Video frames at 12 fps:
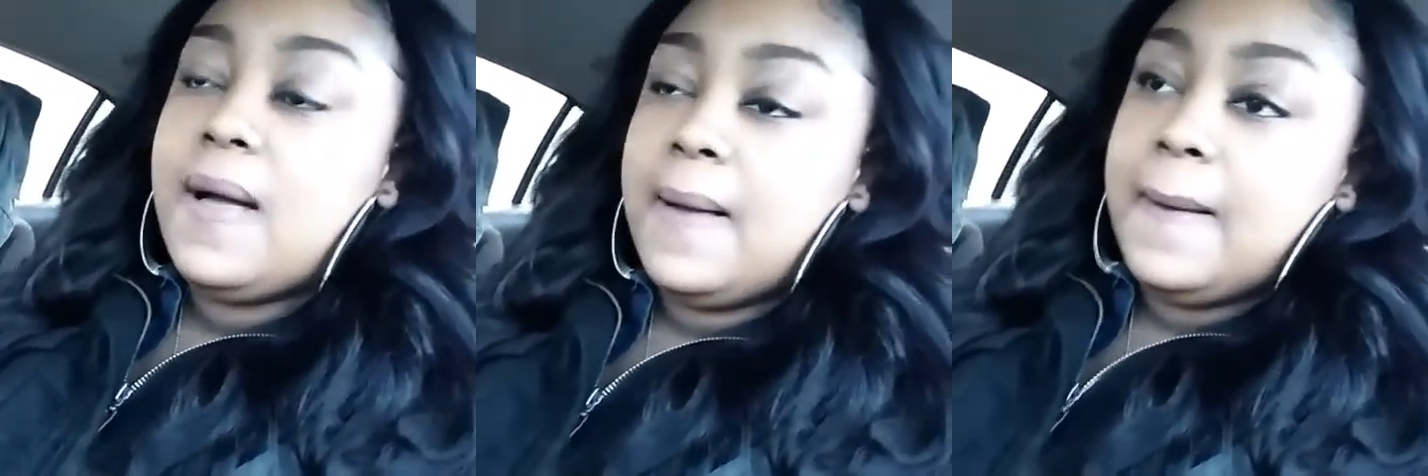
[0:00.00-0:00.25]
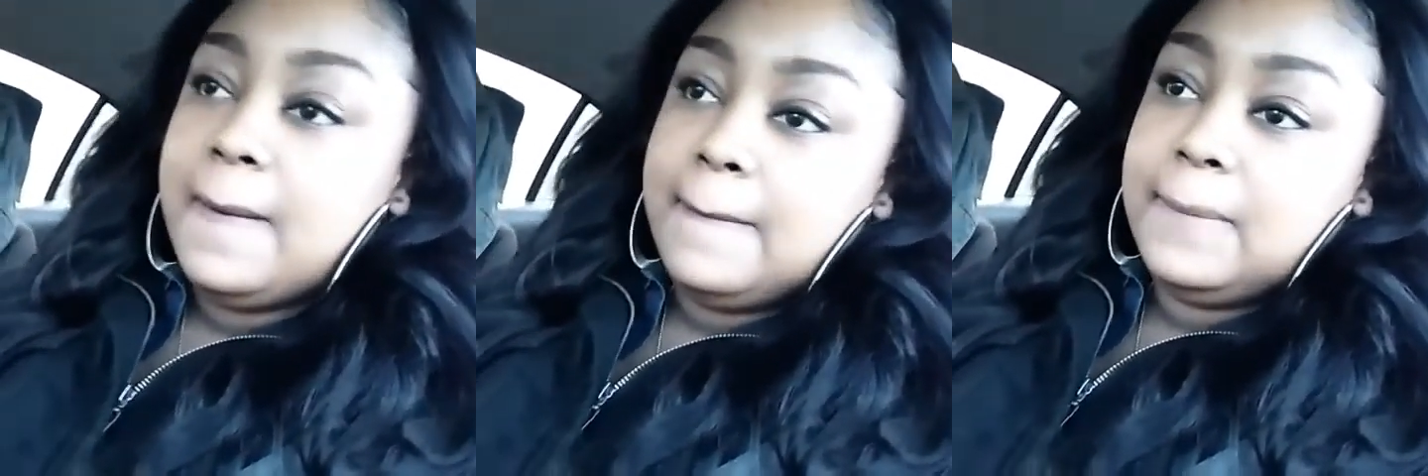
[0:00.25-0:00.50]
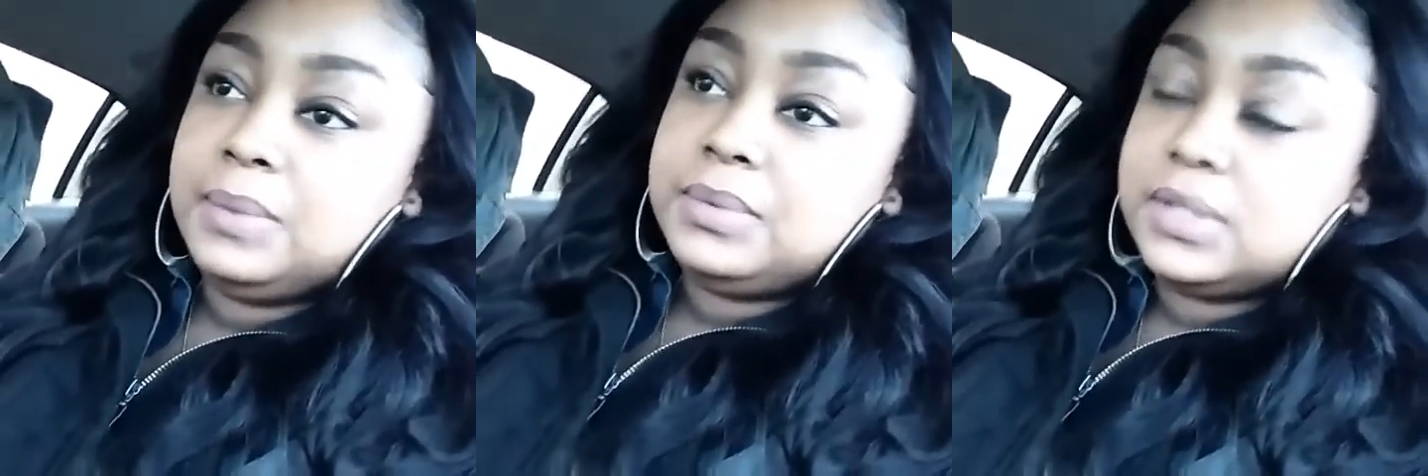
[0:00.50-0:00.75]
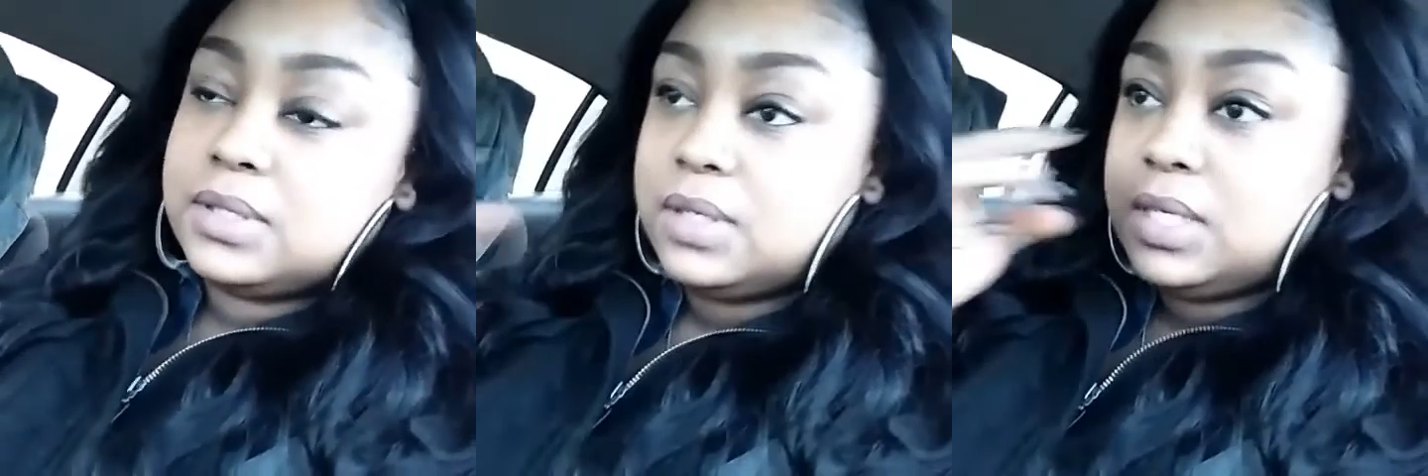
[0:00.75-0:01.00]
I'm
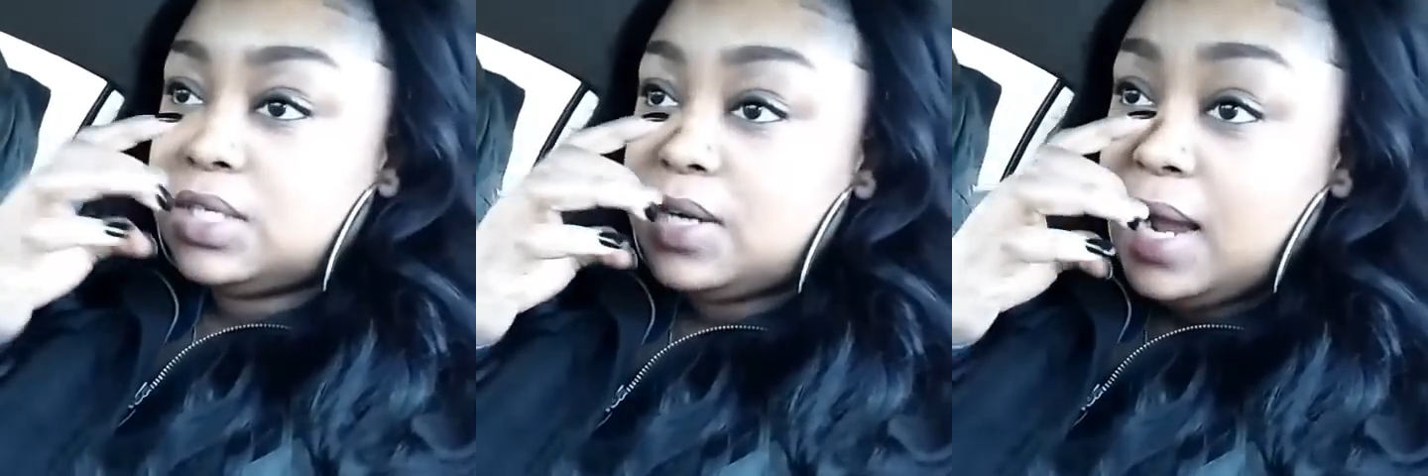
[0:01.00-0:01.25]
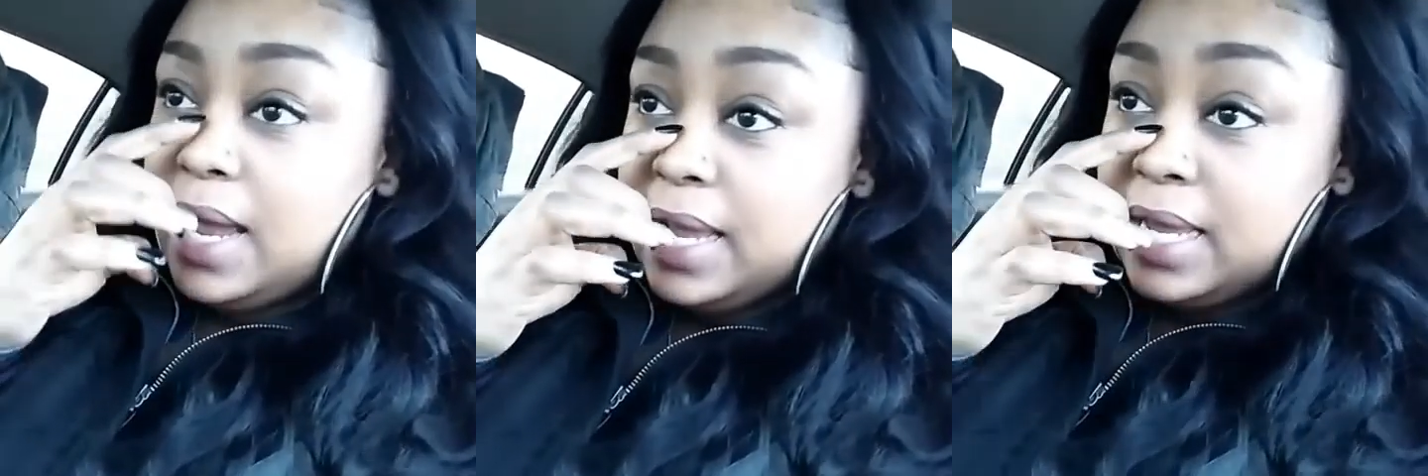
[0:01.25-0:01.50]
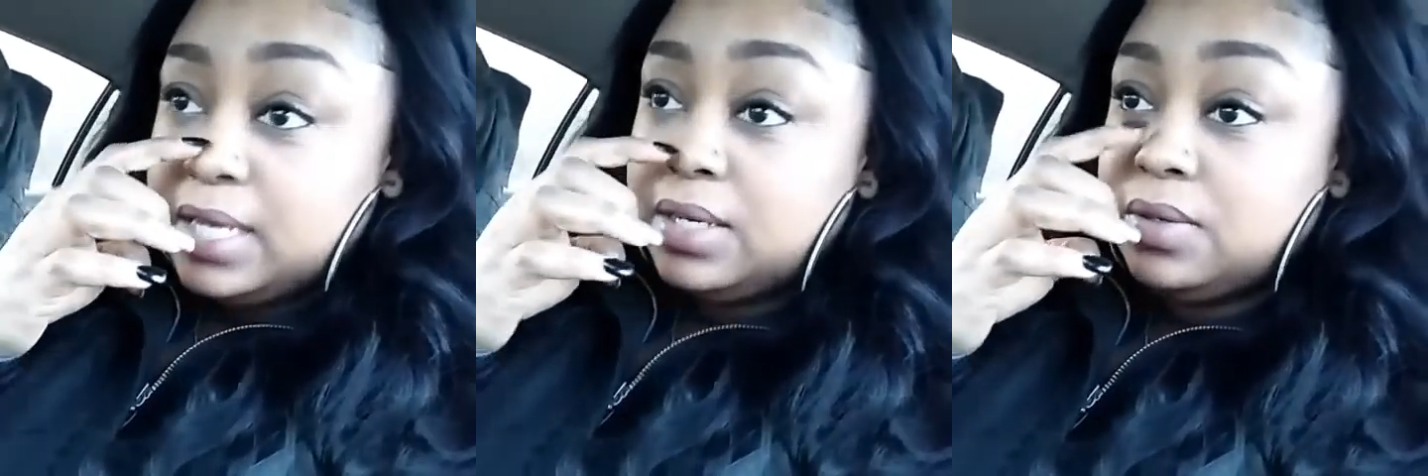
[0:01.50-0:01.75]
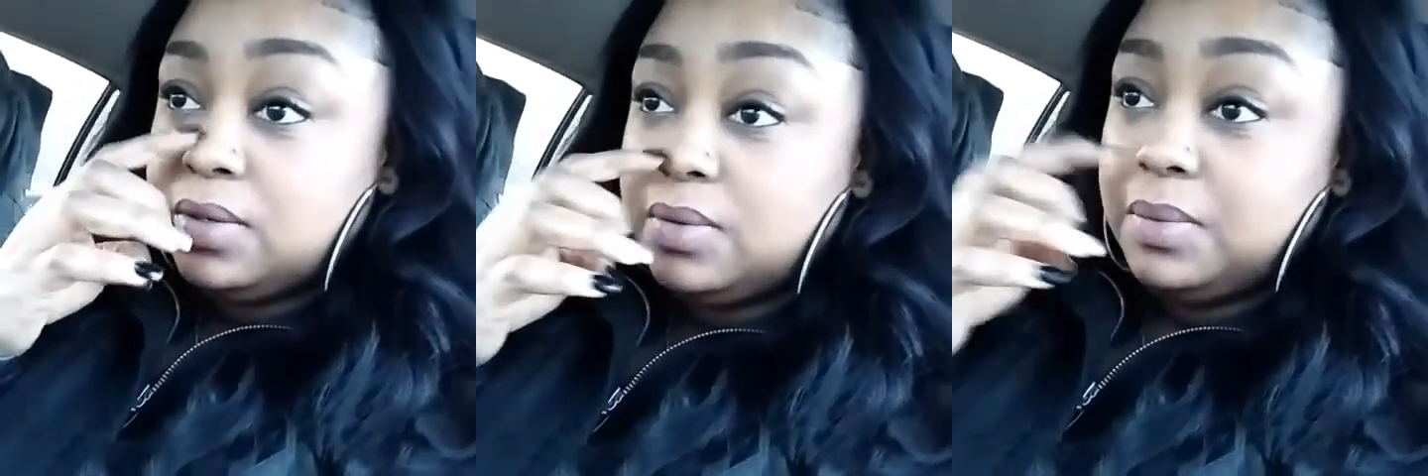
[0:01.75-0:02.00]
just going to try and
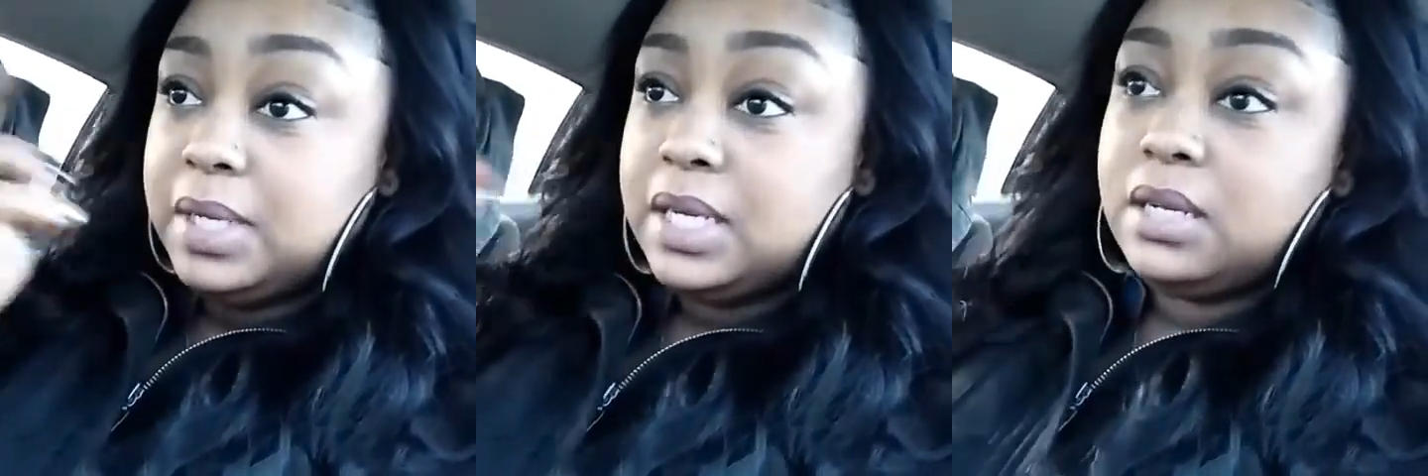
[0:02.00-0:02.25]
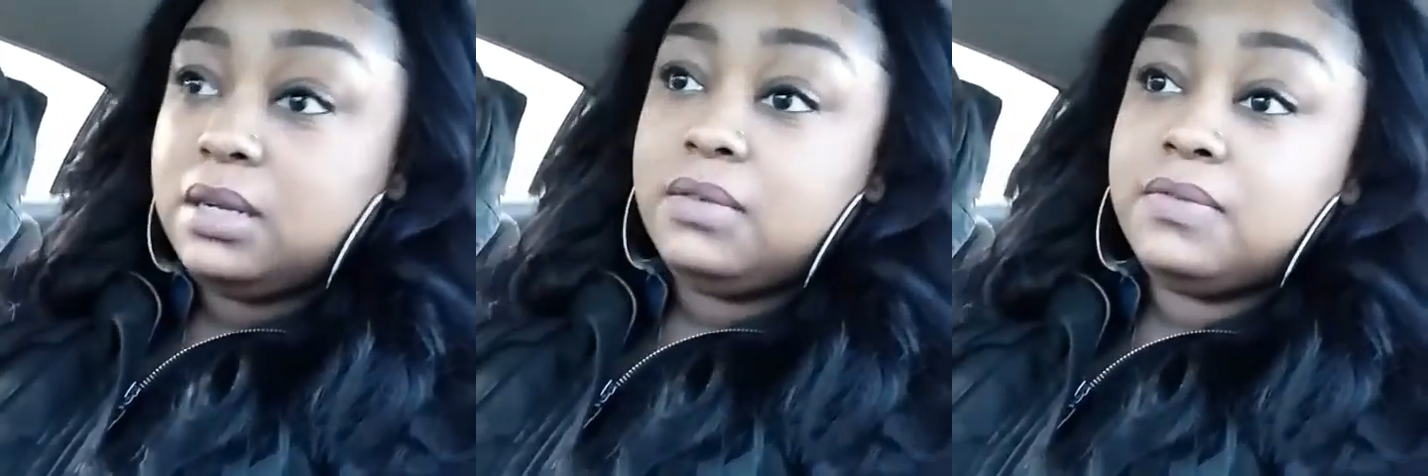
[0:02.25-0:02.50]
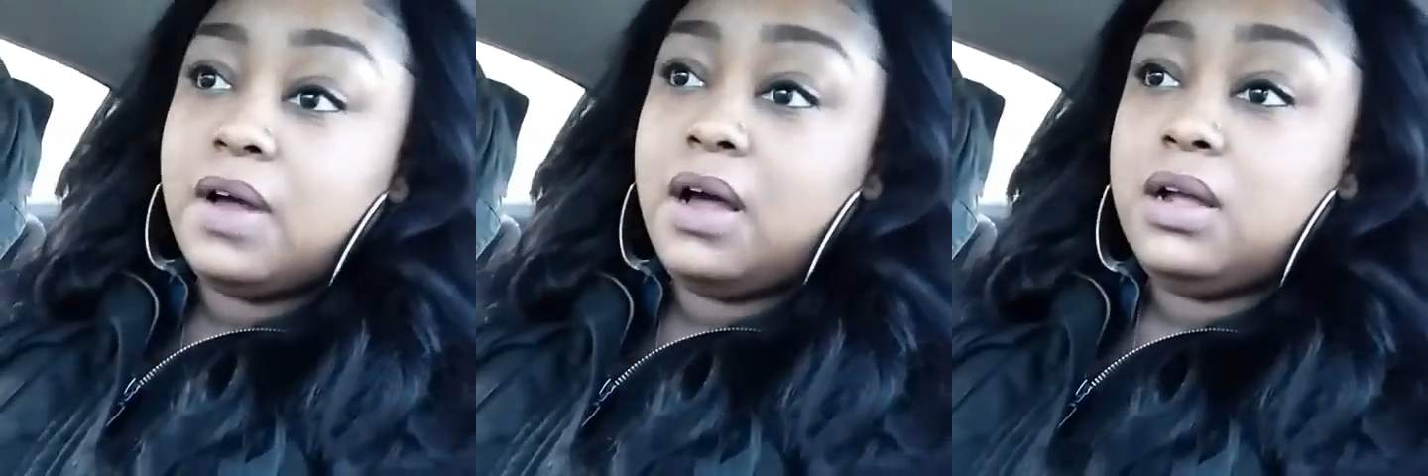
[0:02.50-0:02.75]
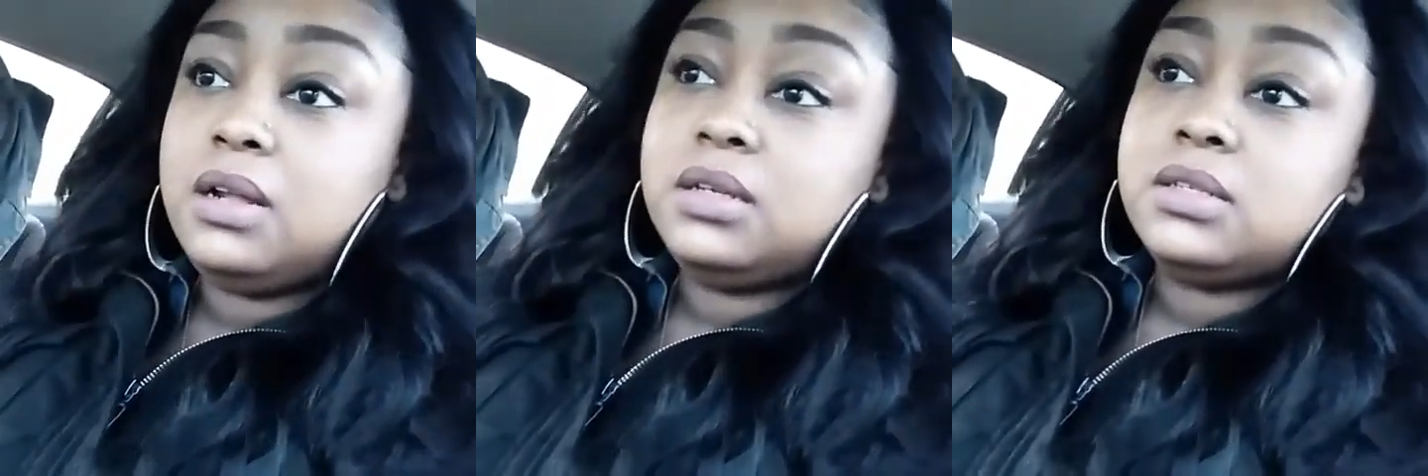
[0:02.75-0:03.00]
do weekly
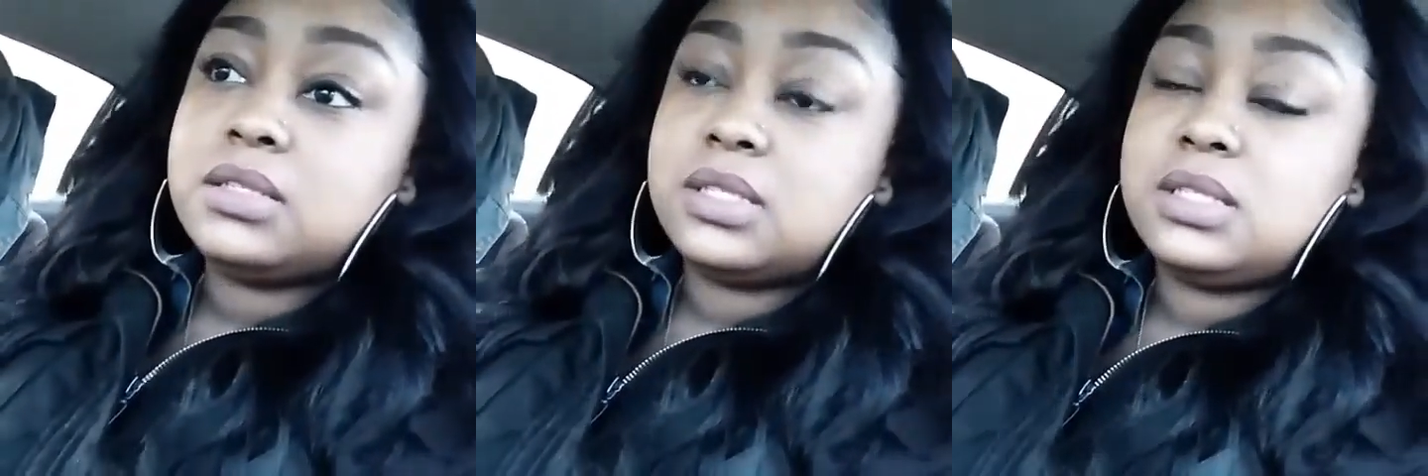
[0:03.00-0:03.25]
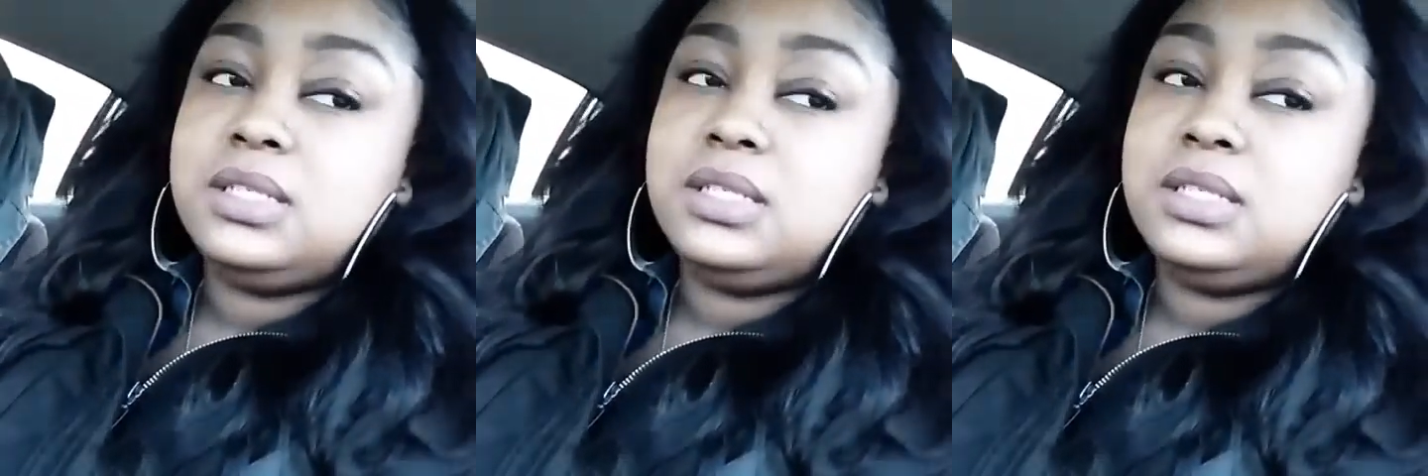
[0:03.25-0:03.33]
vlogs.